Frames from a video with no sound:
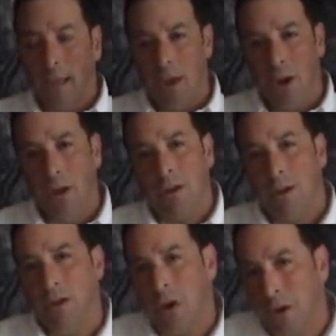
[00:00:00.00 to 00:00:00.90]

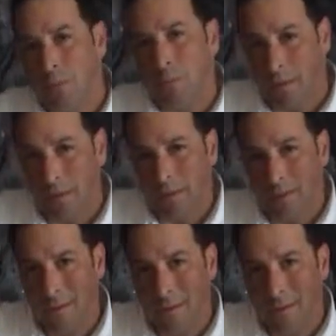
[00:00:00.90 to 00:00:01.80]
Non-judgment
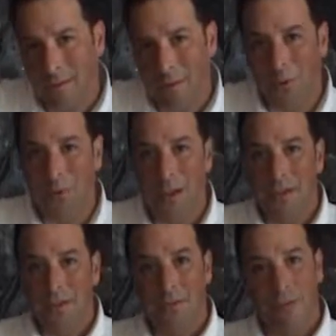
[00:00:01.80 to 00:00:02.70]

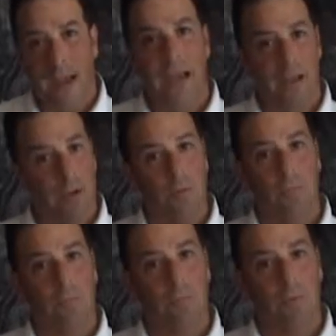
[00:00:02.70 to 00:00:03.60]
creates a
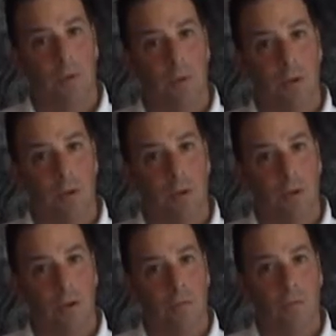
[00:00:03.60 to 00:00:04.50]
vacuum
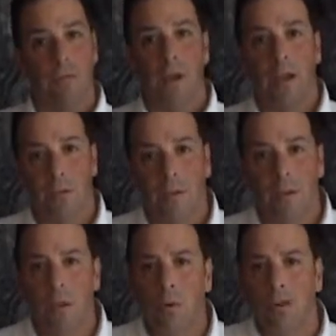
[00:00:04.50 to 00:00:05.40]
for faith.
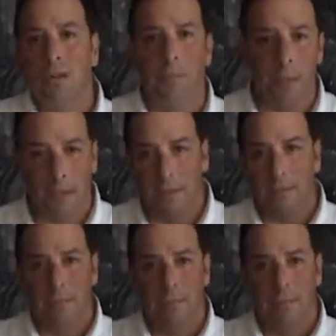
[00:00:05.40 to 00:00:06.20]
Now, what does that mean?